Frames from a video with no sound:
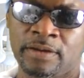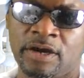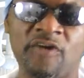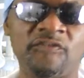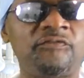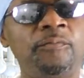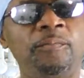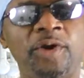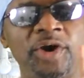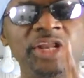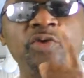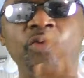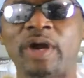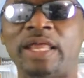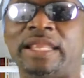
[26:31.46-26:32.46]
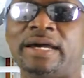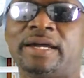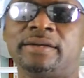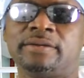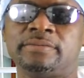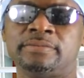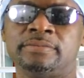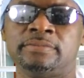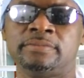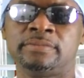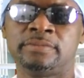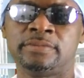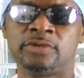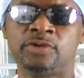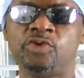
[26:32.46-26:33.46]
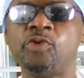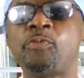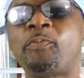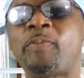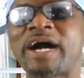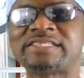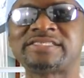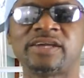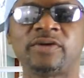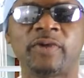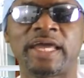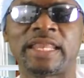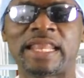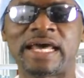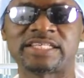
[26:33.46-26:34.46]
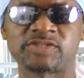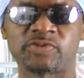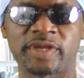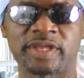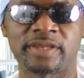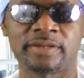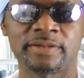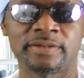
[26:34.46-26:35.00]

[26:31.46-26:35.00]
of Bunny Wailer, who passed away last week.